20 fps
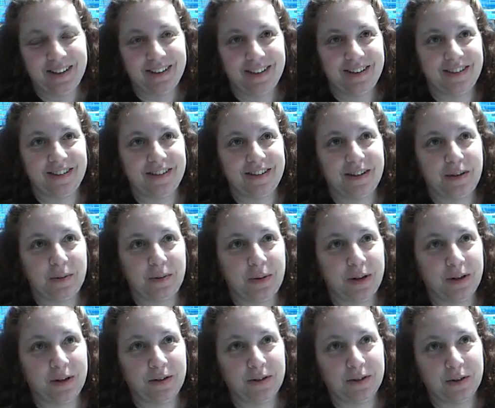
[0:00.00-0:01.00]
Let's see,
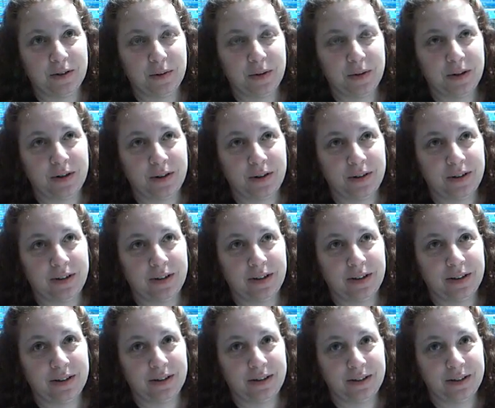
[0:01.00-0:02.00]
what else is going on?
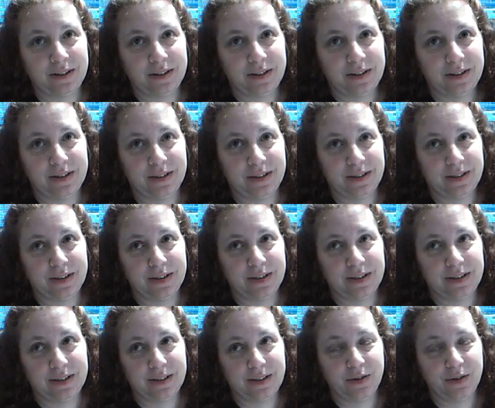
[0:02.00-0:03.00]

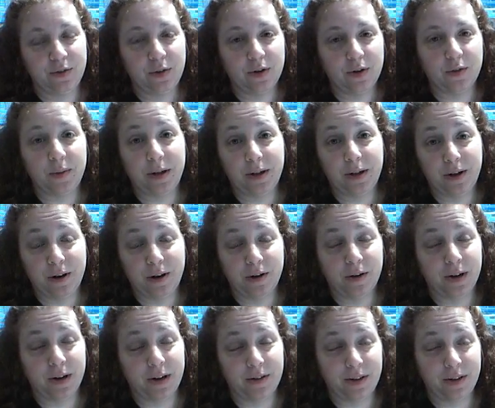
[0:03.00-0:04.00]
As far as my
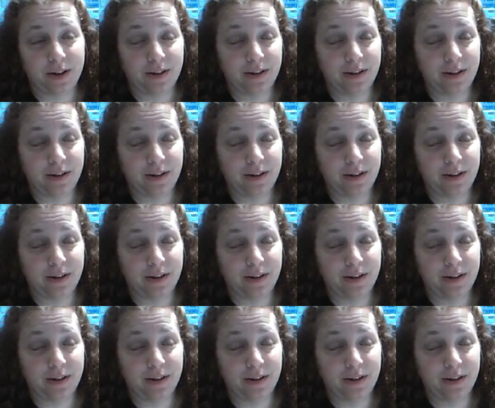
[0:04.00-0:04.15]
daughter, I guess I